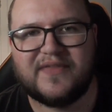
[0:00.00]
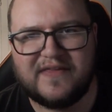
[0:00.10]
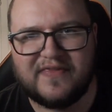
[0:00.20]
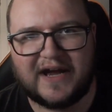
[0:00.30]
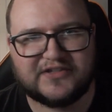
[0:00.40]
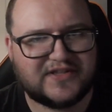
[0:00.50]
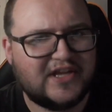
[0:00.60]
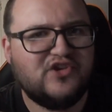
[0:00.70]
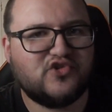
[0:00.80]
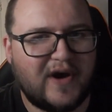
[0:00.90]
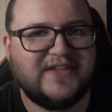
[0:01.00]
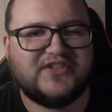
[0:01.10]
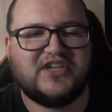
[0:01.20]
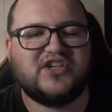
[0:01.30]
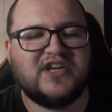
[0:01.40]
then that's then you
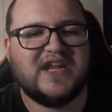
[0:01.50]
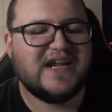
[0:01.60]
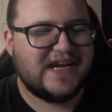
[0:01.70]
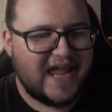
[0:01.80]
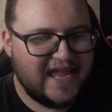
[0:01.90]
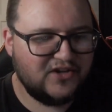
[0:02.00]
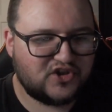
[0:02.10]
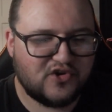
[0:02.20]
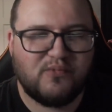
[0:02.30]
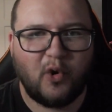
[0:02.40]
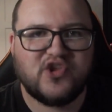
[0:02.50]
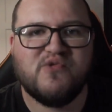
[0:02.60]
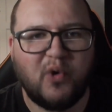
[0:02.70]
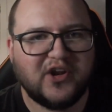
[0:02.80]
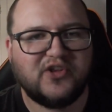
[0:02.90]
transition into what
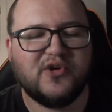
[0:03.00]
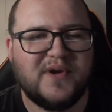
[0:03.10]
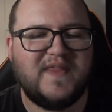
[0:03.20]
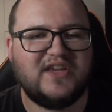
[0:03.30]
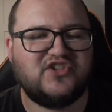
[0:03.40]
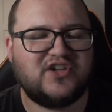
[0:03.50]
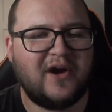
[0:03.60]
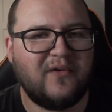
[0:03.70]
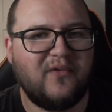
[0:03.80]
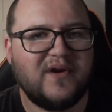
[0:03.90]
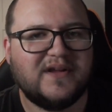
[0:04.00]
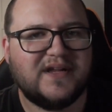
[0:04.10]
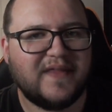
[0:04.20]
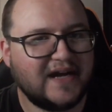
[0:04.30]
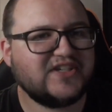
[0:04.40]
you want to do in this show.
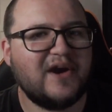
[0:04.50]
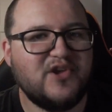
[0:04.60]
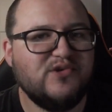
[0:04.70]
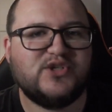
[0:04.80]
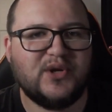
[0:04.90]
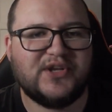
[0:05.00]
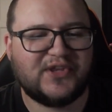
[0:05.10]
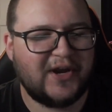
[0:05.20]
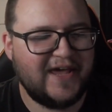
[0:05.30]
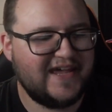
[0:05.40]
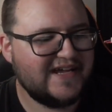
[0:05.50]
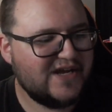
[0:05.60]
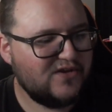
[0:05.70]
That's how you should have done it.